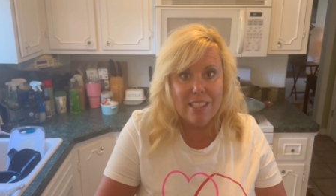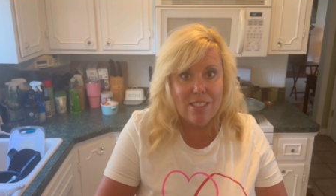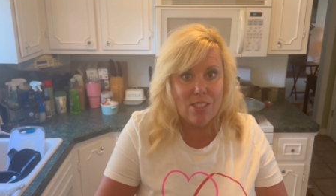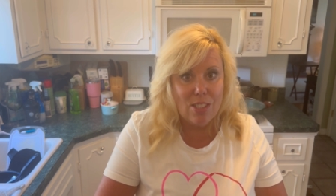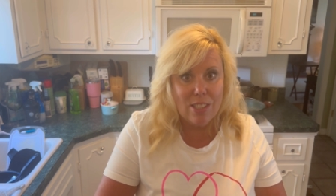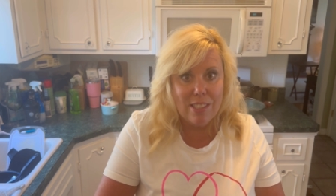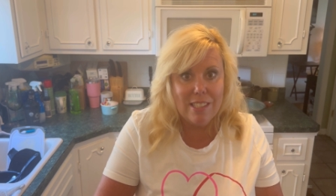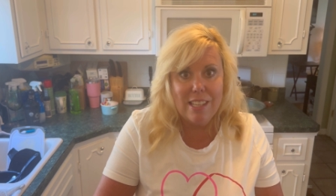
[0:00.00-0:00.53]
It's
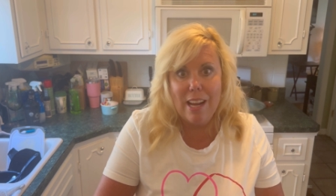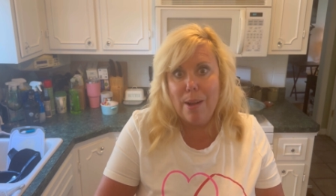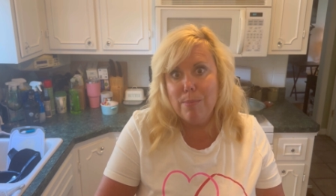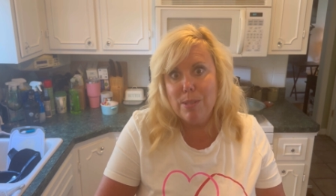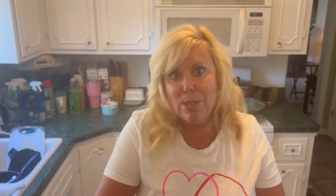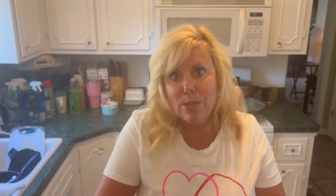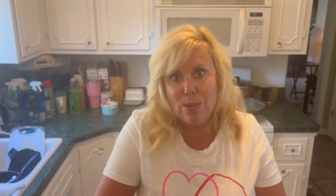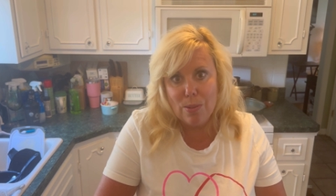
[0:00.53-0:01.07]
just
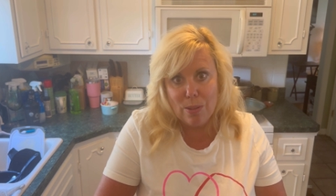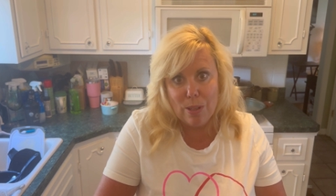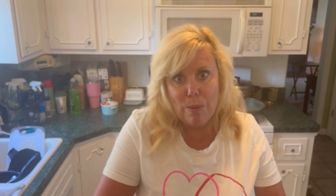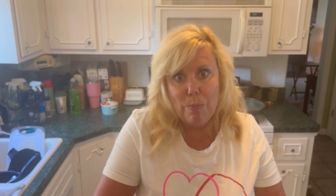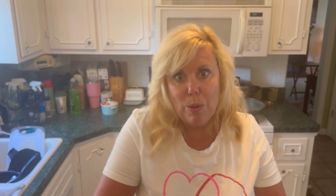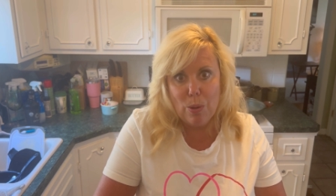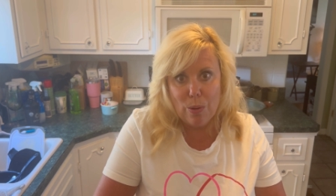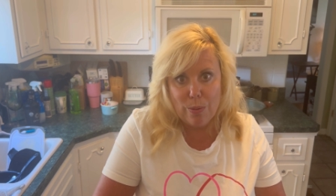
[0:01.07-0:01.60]
absolutely
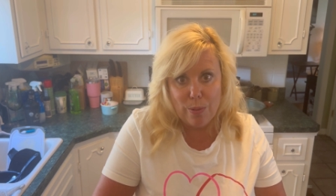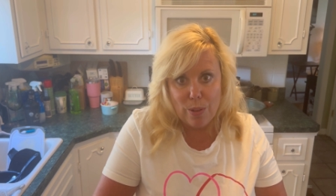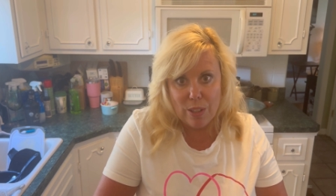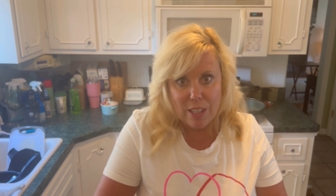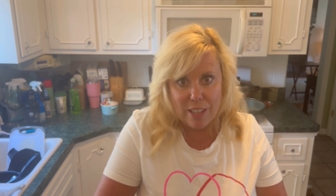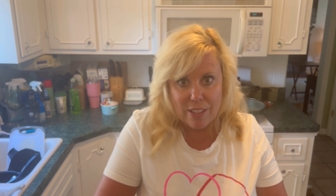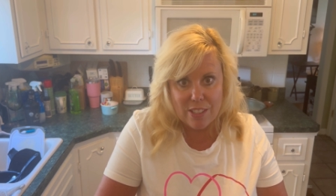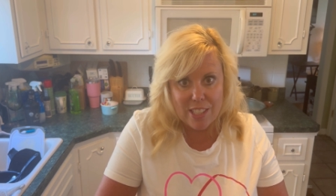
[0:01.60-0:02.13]
beautiful
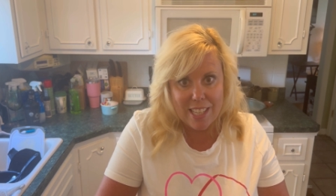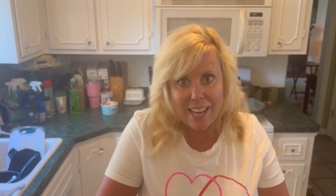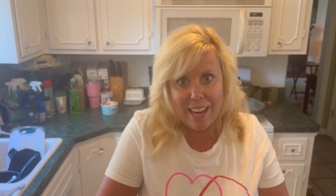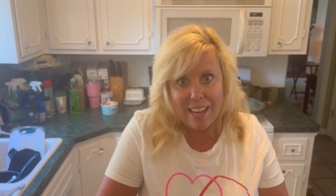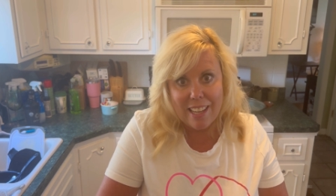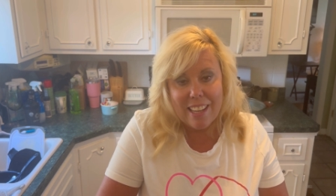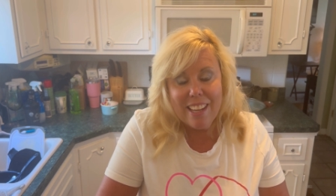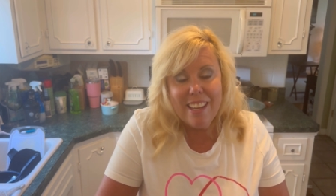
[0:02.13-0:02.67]
here today.